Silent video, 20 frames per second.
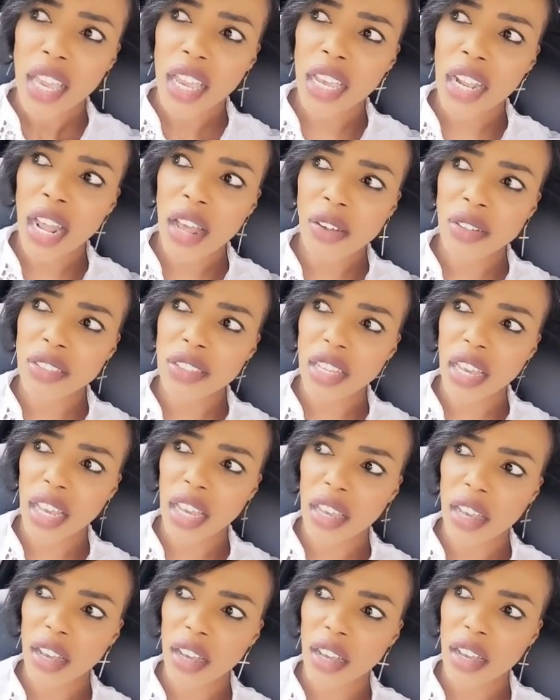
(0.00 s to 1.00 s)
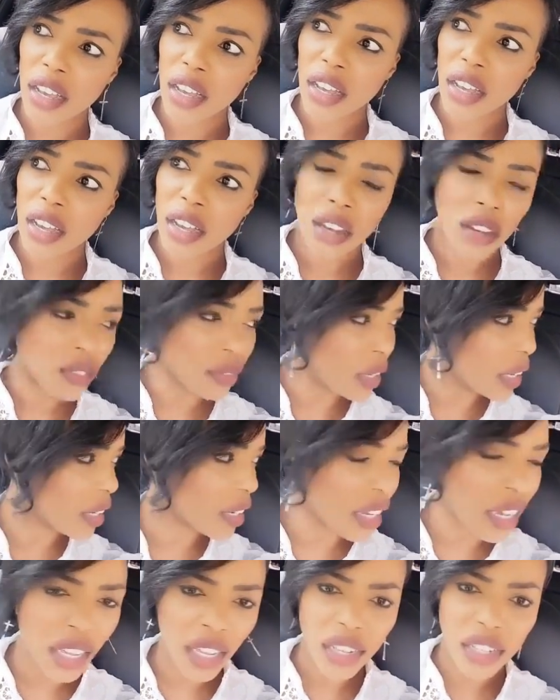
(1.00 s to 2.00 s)
And I was like, oh my
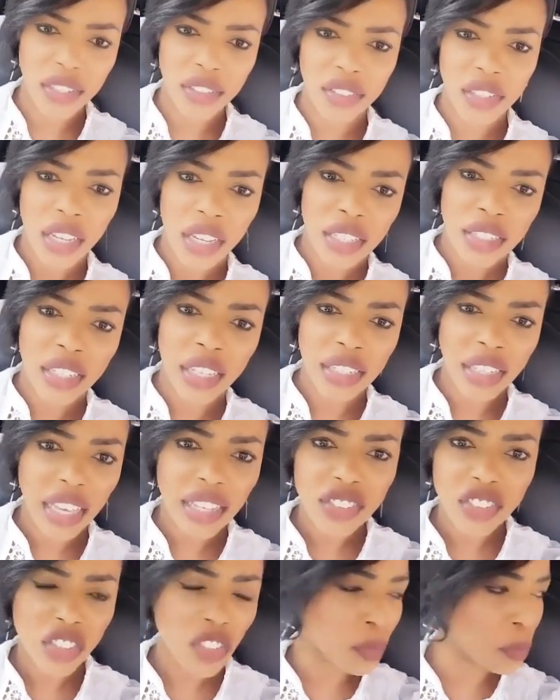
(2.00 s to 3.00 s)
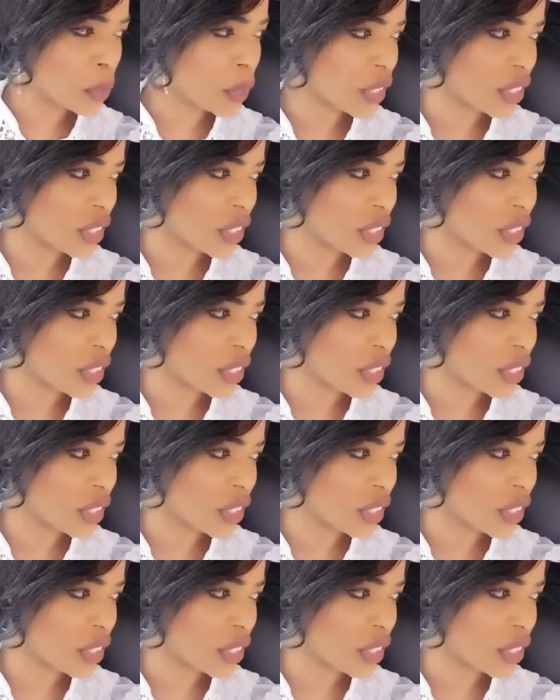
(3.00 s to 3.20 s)
gosh, did they just